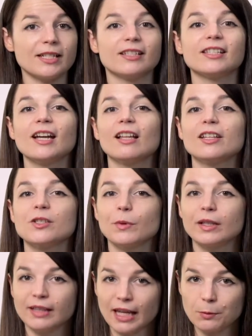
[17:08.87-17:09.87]
to tell us
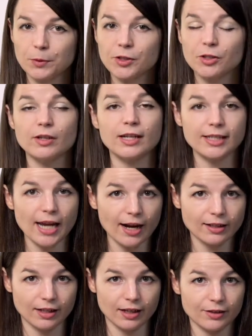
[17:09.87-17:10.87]
what language learning
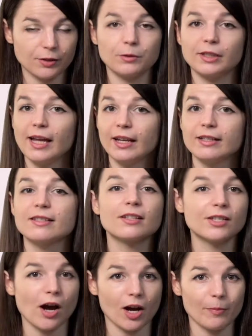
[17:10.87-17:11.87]
tactics you'd like us to
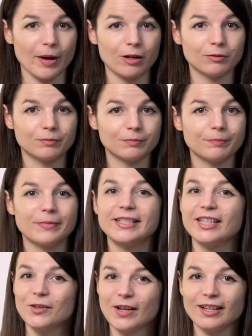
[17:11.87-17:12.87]
talk about.
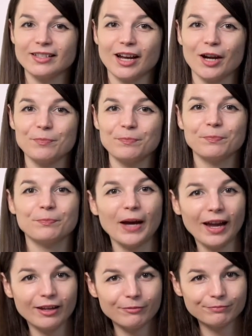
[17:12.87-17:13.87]
See you next time.
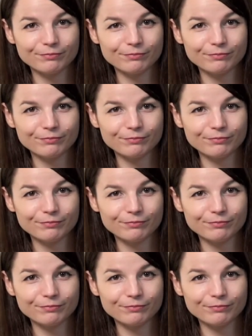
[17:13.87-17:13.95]
Bye!